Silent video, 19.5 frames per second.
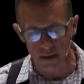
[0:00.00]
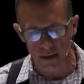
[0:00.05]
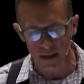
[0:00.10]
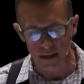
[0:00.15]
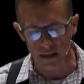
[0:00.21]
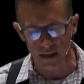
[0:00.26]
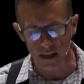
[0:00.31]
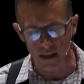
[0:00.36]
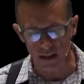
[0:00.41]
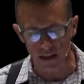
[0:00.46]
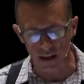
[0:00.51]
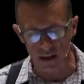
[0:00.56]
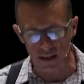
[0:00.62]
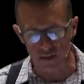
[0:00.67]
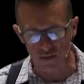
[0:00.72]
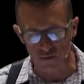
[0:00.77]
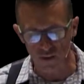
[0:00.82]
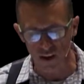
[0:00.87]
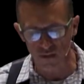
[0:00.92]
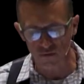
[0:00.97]
Again,
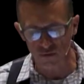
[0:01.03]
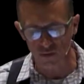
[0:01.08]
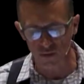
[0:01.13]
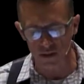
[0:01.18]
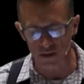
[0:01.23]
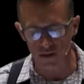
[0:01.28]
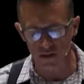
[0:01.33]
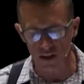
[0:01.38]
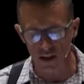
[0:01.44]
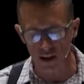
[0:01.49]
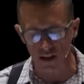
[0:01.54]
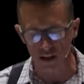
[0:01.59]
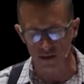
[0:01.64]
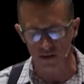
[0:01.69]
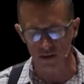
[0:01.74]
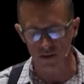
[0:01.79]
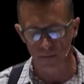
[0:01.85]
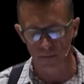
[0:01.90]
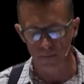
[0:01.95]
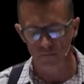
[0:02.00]
God's faithfulness to
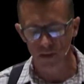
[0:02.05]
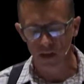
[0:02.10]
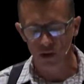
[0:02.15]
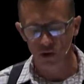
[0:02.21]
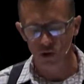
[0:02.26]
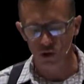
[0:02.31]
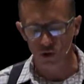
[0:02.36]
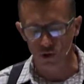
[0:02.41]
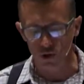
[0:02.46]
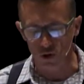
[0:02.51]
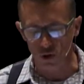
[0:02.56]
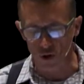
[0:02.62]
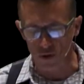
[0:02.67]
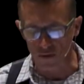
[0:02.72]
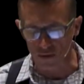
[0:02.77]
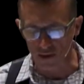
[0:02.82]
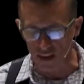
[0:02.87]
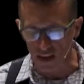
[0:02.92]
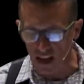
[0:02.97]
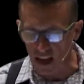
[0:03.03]
us should
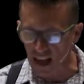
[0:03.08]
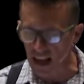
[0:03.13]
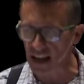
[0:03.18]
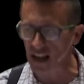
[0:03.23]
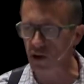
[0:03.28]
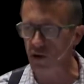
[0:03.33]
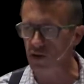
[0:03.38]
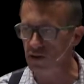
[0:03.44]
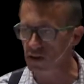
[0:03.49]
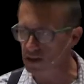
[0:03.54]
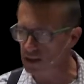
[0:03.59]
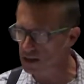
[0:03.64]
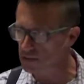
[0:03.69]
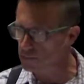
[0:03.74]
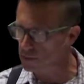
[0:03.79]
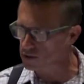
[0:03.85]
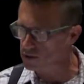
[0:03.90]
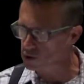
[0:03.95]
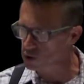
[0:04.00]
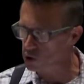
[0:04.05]
serve as an anchor to
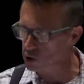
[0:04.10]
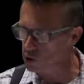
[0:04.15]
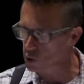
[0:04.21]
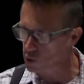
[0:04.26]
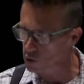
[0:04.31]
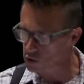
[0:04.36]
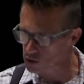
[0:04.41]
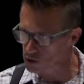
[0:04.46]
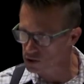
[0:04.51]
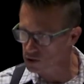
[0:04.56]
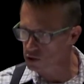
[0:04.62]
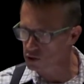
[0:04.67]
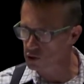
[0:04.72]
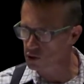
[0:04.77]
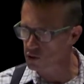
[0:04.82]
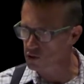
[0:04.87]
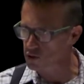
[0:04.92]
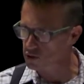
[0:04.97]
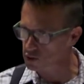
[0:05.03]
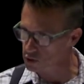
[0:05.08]
keep us
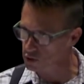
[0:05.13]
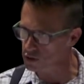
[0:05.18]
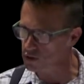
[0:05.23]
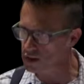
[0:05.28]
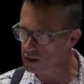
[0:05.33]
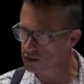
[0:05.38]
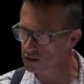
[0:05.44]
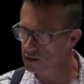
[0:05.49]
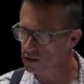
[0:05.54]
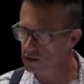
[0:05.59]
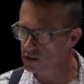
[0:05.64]
secure, shouldn't it?